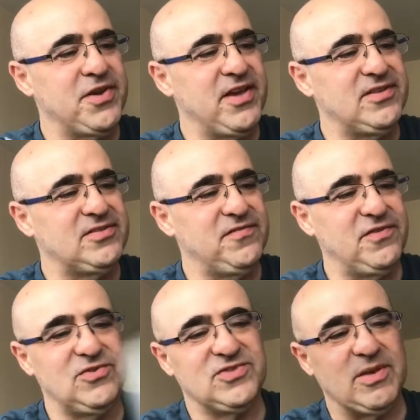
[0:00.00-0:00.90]

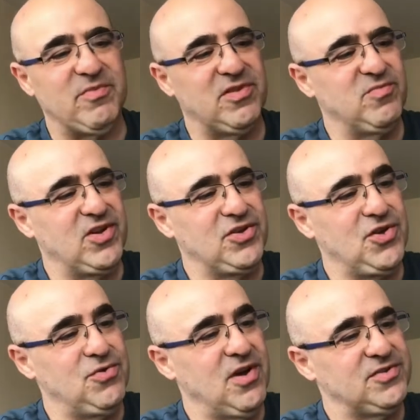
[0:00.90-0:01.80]
interviews, some of them are
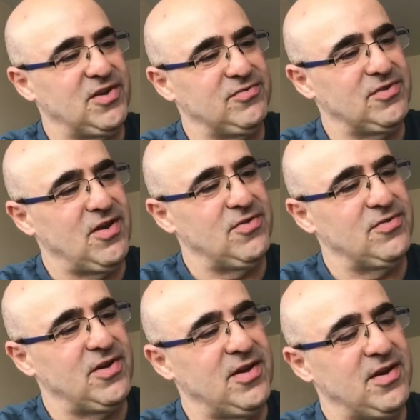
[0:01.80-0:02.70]
new, I don't
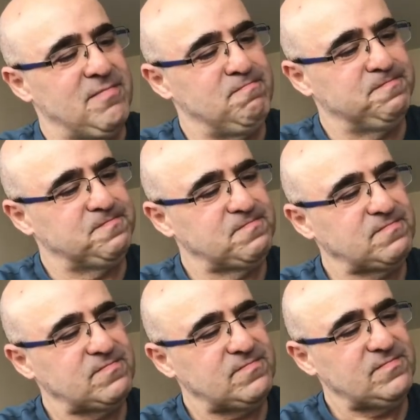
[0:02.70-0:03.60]
know.
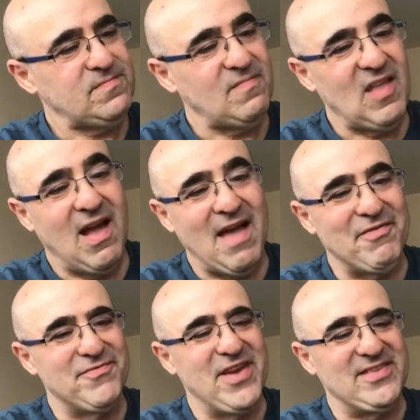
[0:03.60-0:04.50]
I
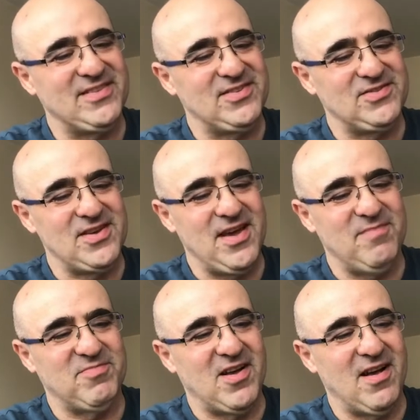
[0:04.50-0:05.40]
haven't read this
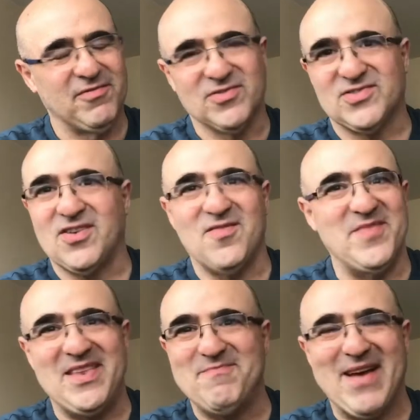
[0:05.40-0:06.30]
yet, but I've got so
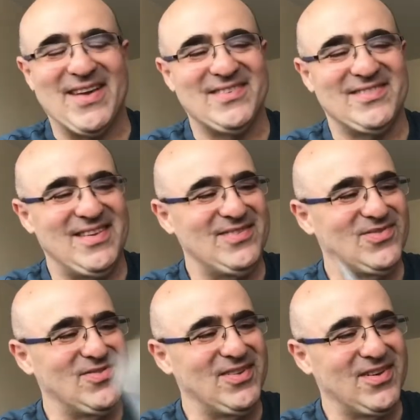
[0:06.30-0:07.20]
many magazines
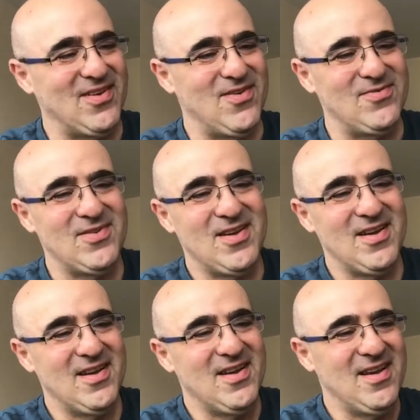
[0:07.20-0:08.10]
on the go.
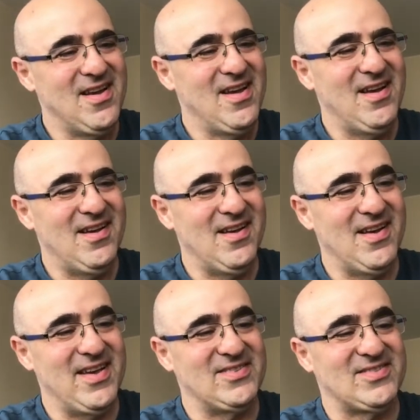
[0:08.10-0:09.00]

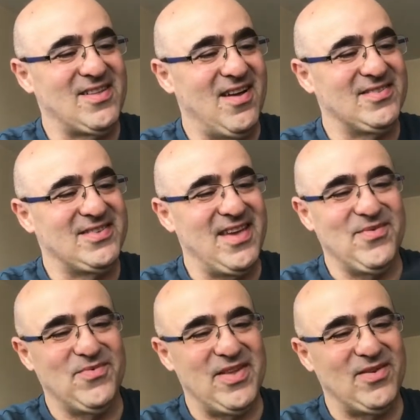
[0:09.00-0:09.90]
It's
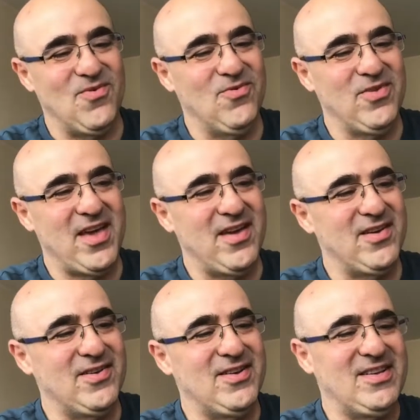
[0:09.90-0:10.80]
starting with all the
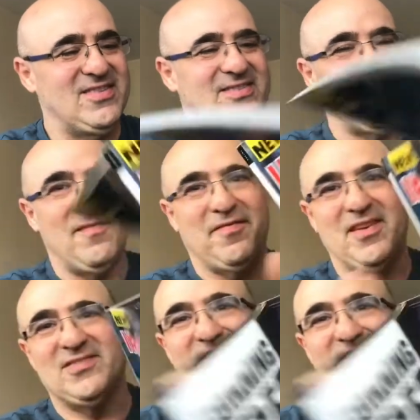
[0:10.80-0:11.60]
early stuff. There's